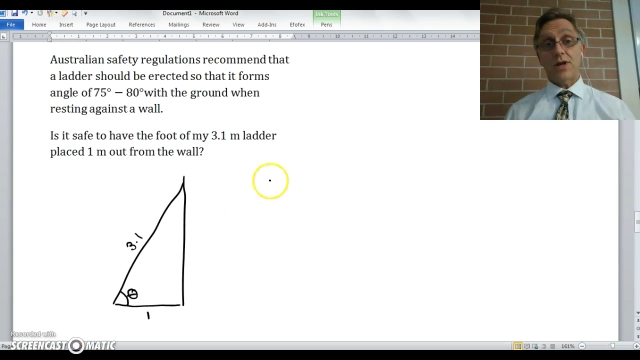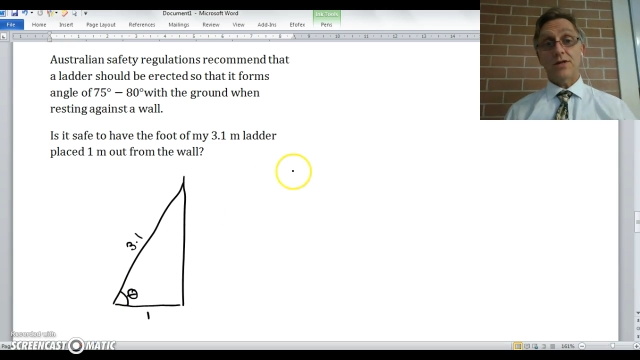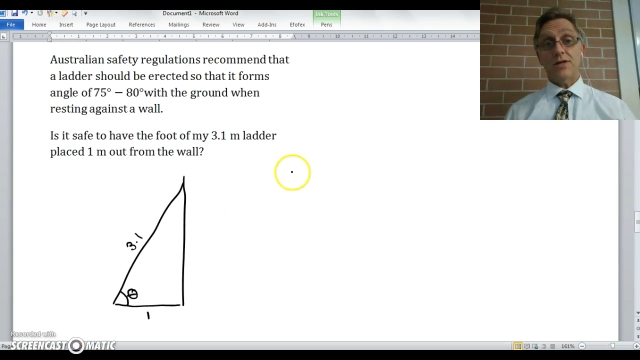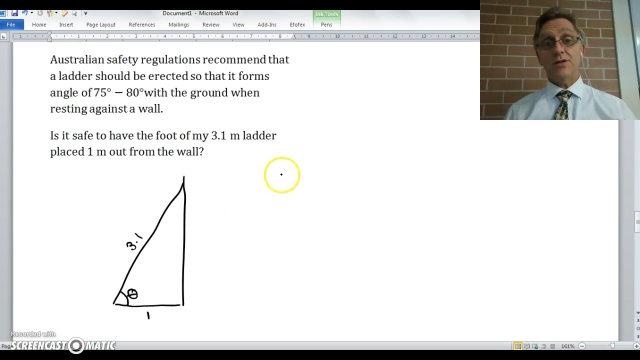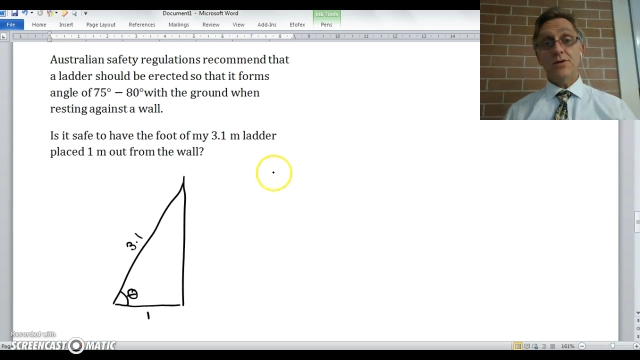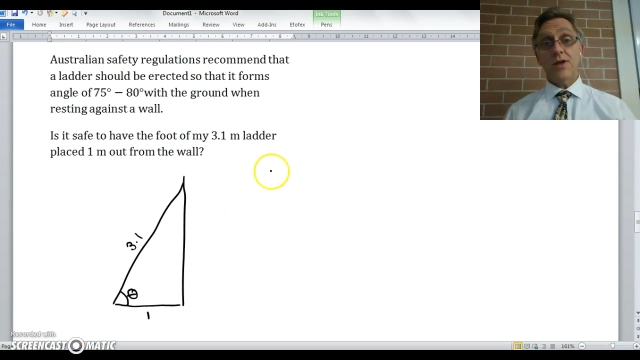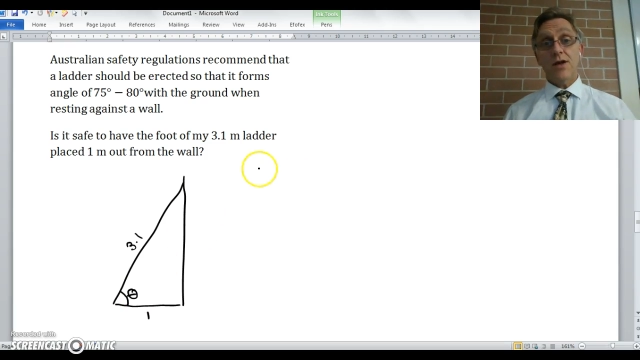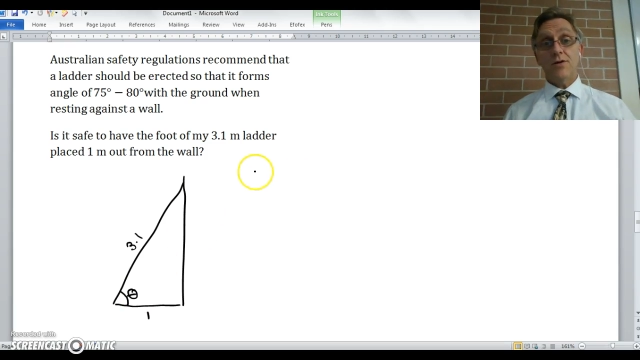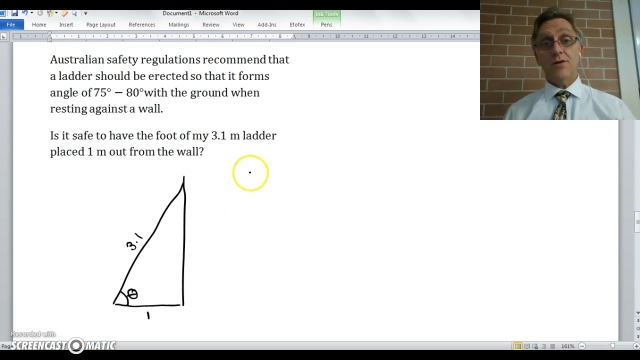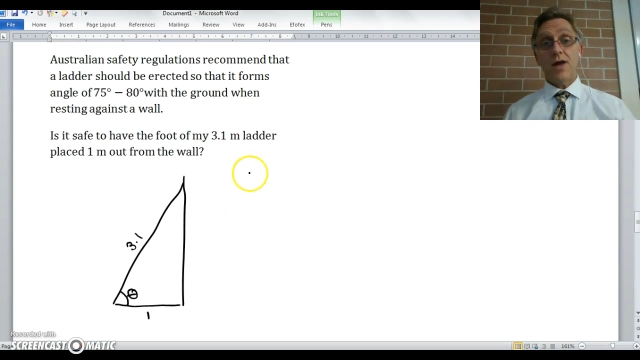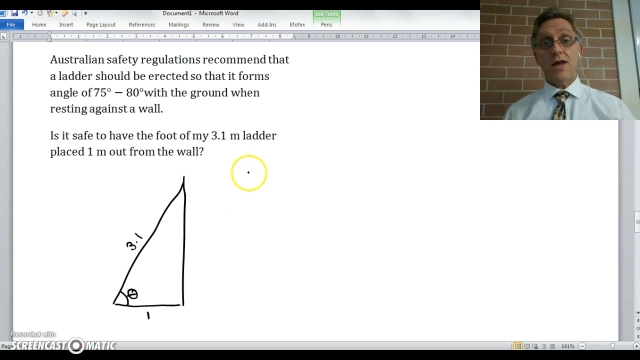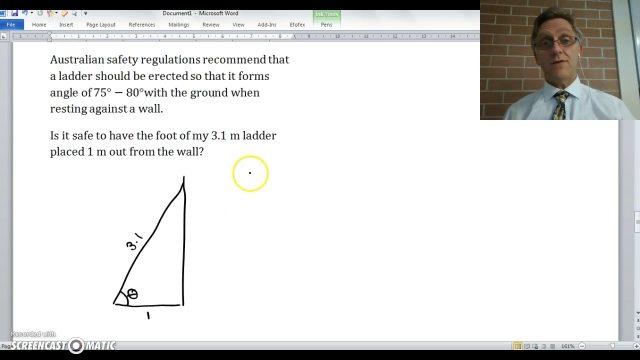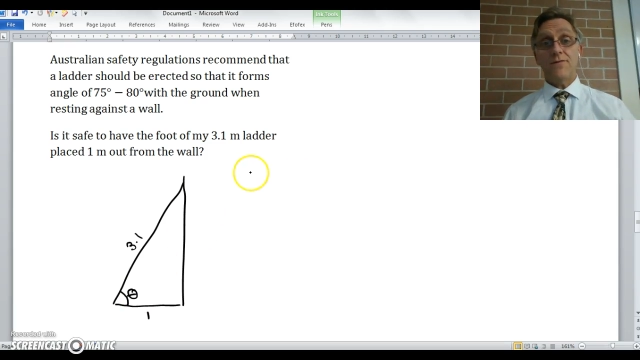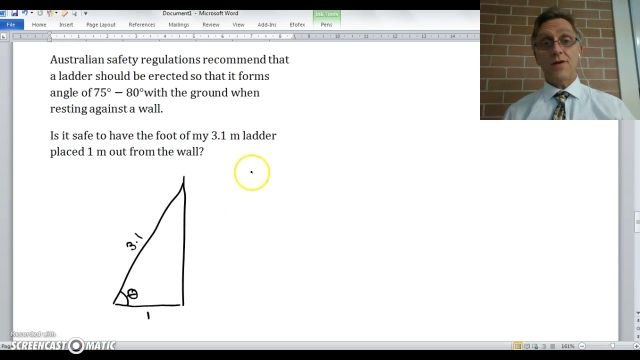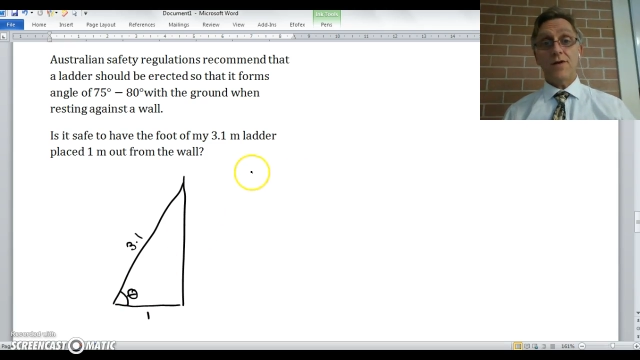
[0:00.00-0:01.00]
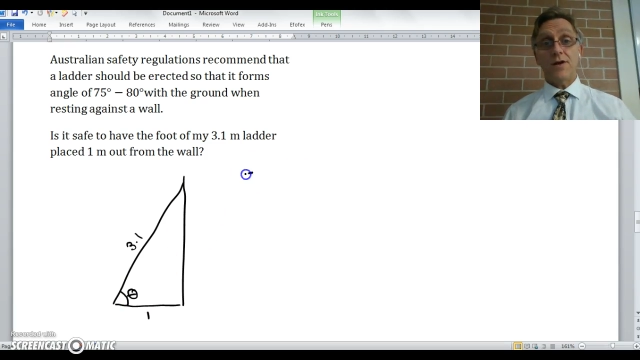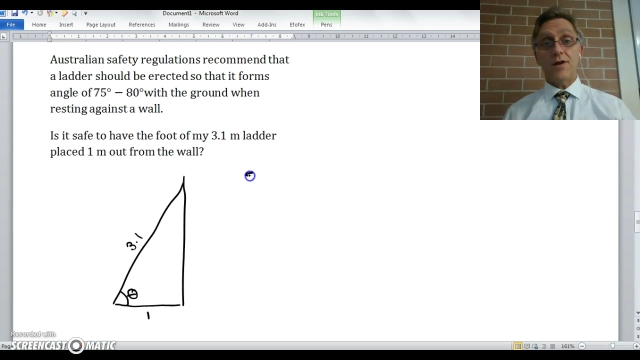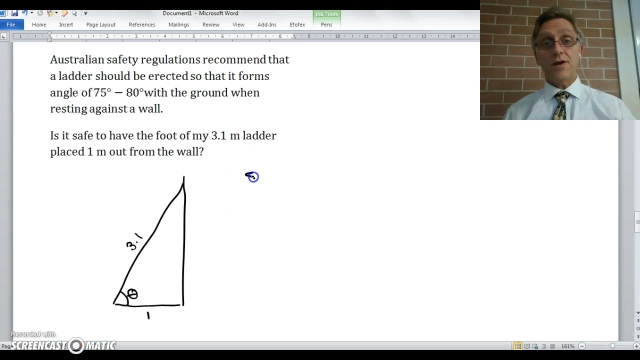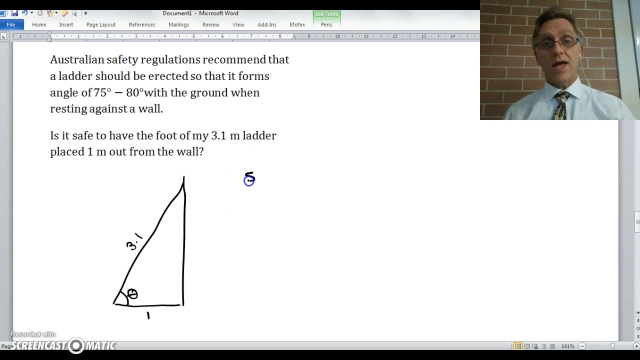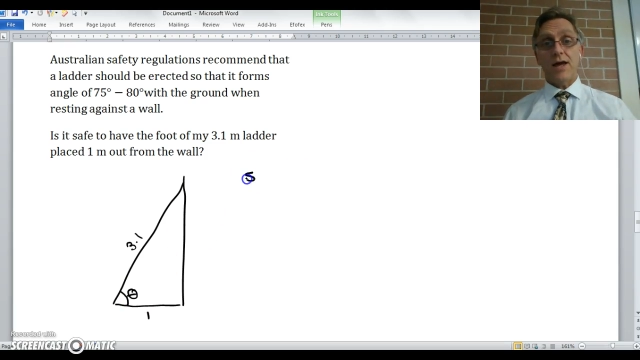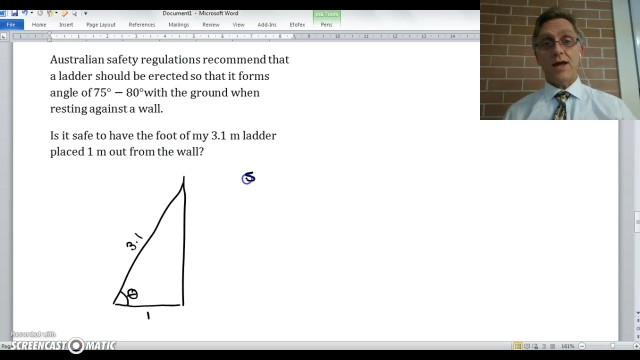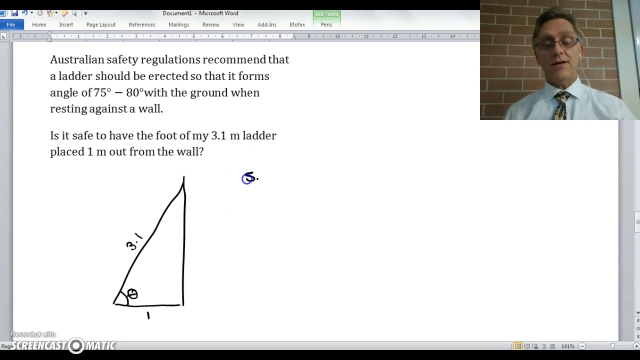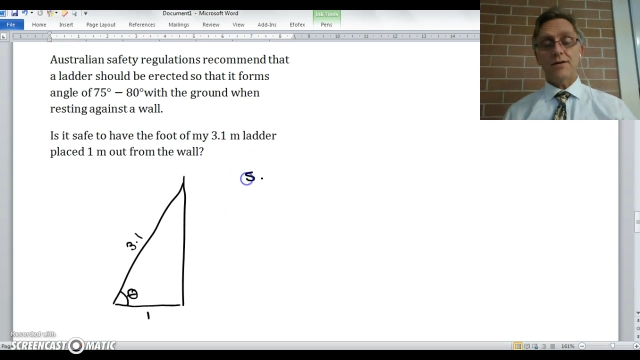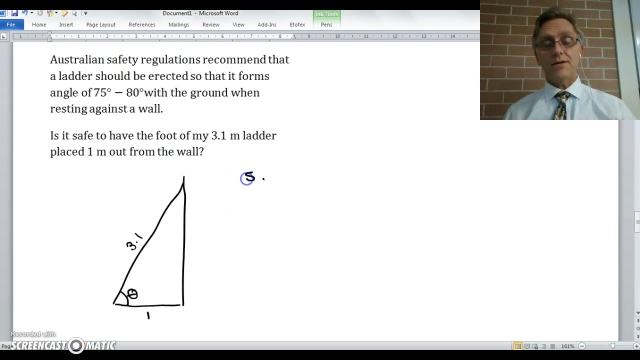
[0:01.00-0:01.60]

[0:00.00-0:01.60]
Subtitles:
I do know how to figure it out.